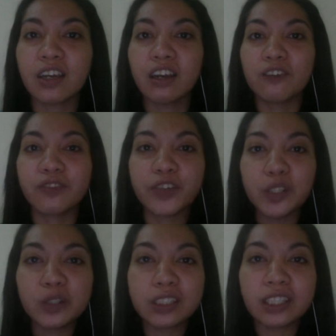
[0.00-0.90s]
for
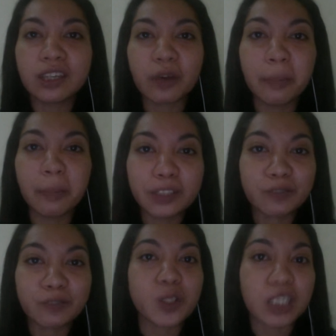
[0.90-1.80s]
you to give a bit
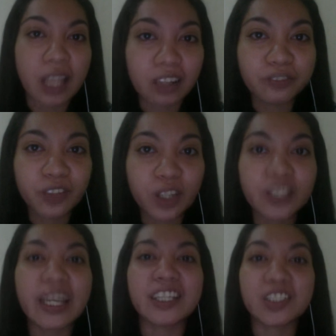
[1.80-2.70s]
of yourself
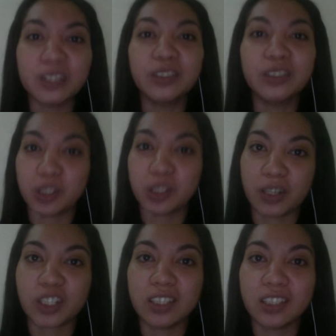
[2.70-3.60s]
on answering those
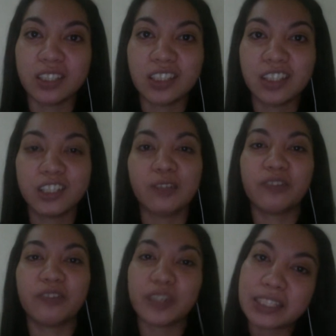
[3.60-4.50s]
questions.
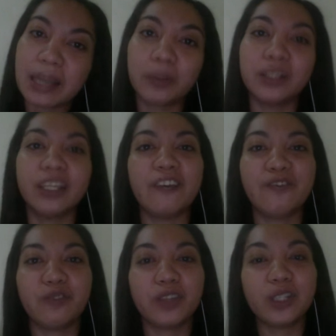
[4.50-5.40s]
So for example, if
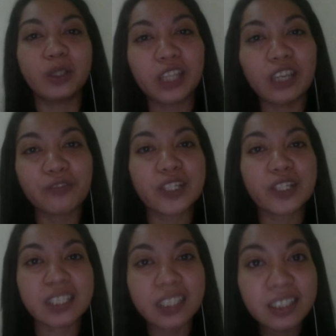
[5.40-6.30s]
they're looking for a
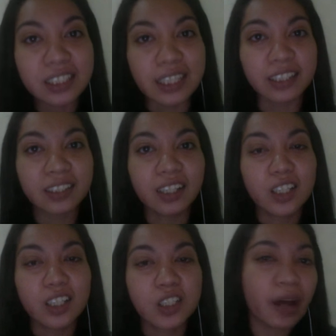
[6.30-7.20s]
skill set,
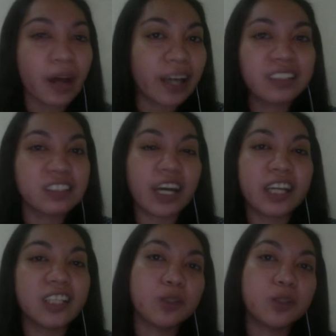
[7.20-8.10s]
So I
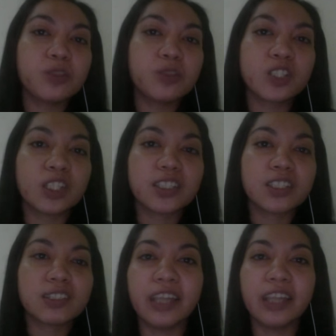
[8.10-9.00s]
don't
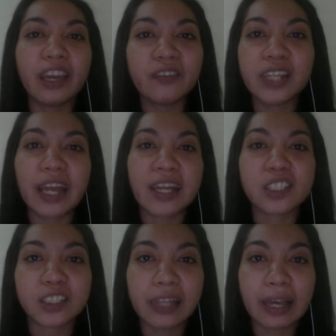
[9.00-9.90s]
just give an
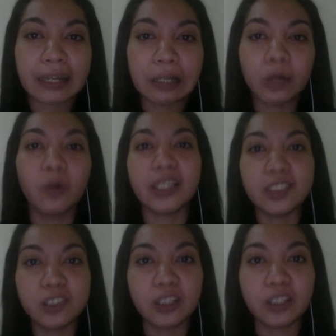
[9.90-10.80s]
answer like, oh,
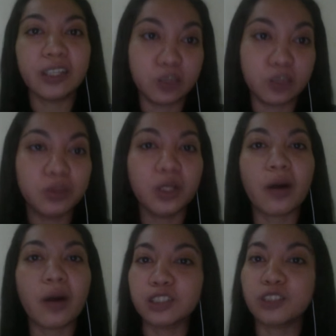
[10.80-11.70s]
I do know
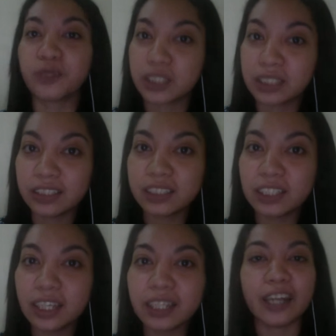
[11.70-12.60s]
how to
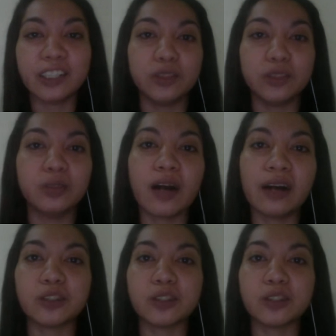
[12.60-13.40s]
facilitate, I do know how